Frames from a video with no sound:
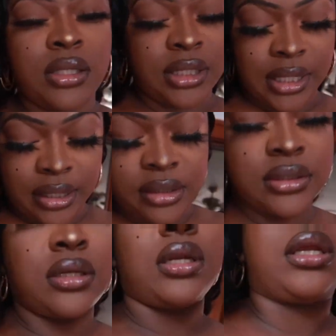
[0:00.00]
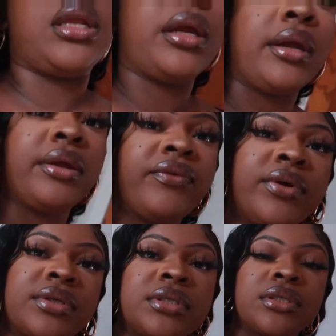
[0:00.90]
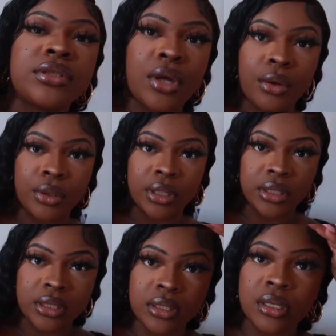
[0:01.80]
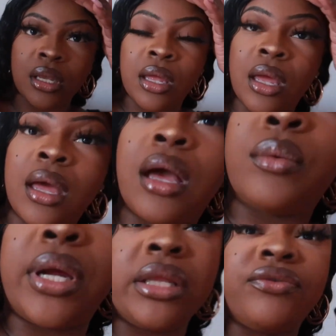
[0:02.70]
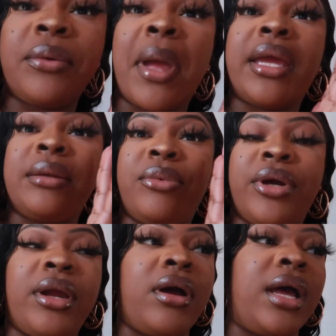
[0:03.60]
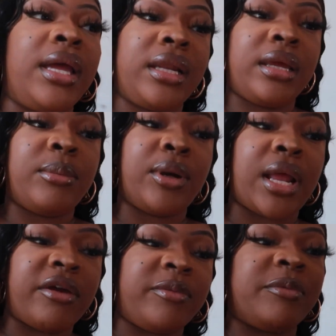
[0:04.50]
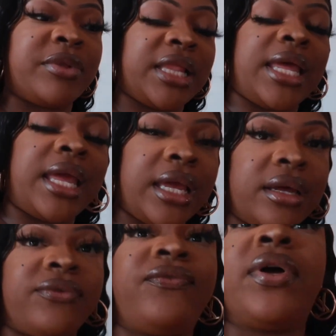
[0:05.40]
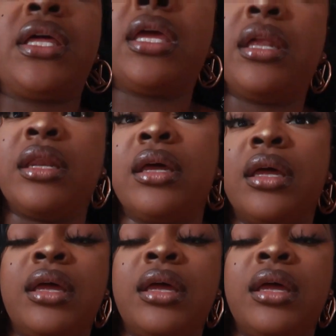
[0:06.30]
the air is on in here. It feels so good. Waiting for my headboard, y'all. I had a headboard. I've been playing fucking